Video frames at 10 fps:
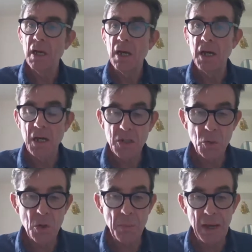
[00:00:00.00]
and I talk
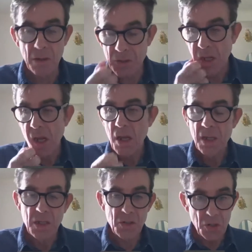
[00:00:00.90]
about
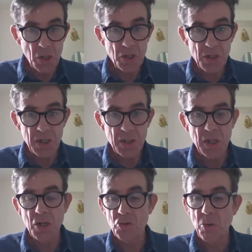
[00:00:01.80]
surges
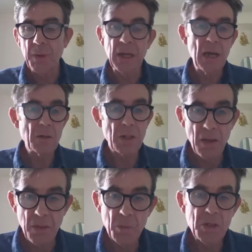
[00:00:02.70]
and dropping out, and
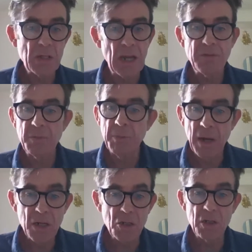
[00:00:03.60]
that we just have to be
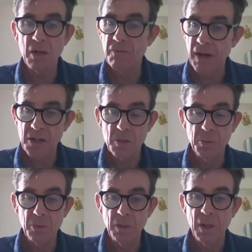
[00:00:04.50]
patient and
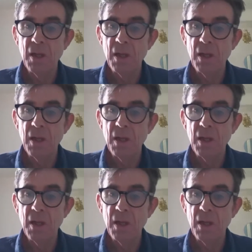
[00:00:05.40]
flexible,